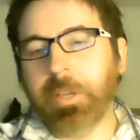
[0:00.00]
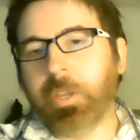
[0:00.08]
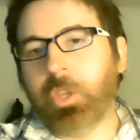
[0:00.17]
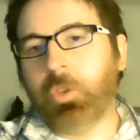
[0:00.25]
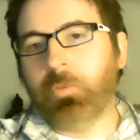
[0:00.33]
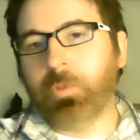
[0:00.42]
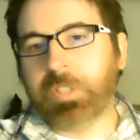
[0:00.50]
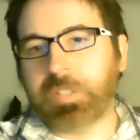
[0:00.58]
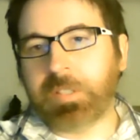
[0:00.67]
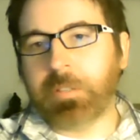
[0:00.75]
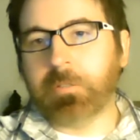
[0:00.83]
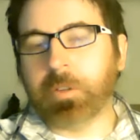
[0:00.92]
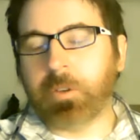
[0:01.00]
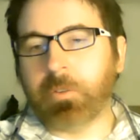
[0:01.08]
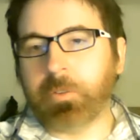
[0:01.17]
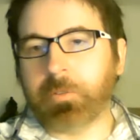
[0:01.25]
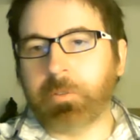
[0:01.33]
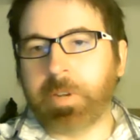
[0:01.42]
you would still
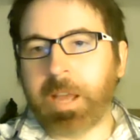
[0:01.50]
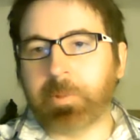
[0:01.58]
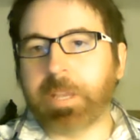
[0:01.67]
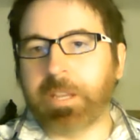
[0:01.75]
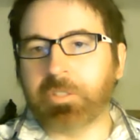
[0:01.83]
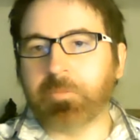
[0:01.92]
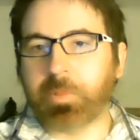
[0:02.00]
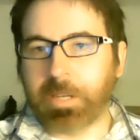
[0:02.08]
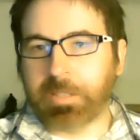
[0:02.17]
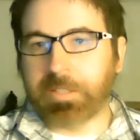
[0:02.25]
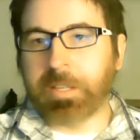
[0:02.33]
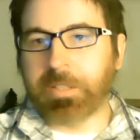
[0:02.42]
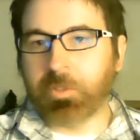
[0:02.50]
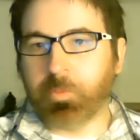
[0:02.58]
through an application process